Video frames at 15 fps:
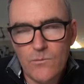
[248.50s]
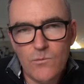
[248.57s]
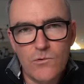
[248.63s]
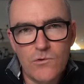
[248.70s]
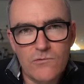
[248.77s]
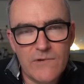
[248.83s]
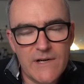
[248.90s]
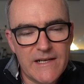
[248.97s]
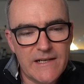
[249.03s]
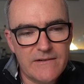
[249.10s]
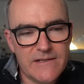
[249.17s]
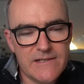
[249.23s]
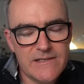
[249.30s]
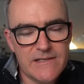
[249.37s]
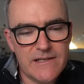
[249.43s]
wore really
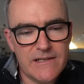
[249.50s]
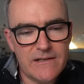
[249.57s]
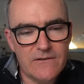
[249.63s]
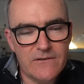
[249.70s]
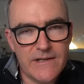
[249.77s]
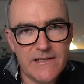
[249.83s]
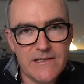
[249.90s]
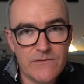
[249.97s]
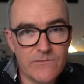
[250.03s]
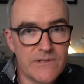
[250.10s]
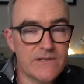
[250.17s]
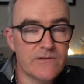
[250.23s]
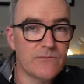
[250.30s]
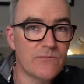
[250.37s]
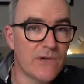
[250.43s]
nicely on its
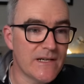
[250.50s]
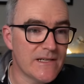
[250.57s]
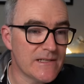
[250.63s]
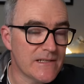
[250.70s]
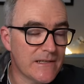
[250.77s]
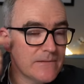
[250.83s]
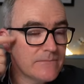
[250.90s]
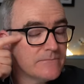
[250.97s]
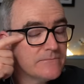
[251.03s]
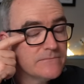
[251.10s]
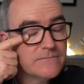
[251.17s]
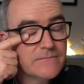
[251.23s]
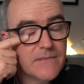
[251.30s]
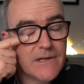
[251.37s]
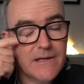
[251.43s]
original bracelet,
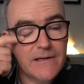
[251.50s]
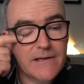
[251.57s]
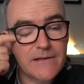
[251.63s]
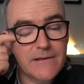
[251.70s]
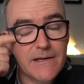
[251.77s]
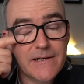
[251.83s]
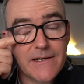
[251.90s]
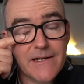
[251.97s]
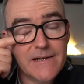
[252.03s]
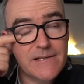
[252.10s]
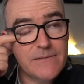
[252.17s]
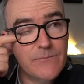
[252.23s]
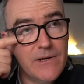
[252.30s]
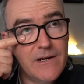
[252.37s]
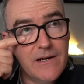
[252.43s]
and that's
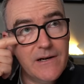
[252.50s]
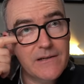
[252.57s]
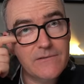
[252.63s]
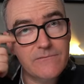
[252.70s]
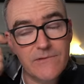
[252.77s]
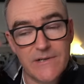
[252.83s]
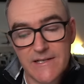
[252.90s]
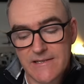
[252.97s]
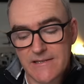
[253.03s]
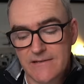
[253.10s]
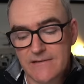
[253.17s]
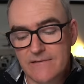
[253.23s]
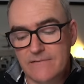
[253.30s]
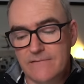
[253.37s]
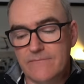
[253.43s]
part of the
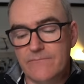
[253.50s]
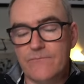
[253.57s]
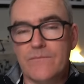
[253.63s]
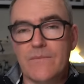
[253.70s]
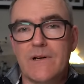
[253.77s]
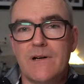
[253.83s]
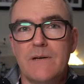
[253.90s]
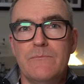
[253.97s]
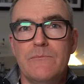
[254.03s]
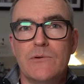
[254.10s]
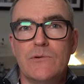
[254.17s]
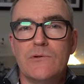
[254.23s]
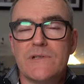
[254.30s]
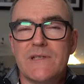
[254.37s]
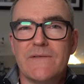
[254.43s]
reason I
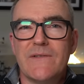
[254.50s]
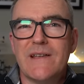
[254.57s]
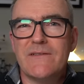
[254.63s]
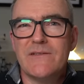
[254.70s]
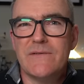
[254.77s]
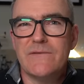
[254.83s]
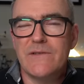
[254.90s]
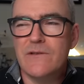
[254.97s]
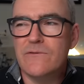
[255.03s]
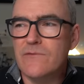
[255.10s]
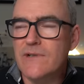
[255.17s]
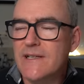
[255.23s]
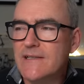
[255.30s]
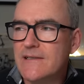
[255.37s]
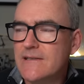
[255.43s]
bought it. In fact, there's a few
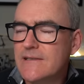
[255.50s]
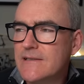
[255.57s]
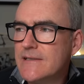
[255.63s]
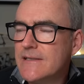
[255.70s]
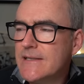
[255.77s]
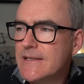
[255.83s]
reasons.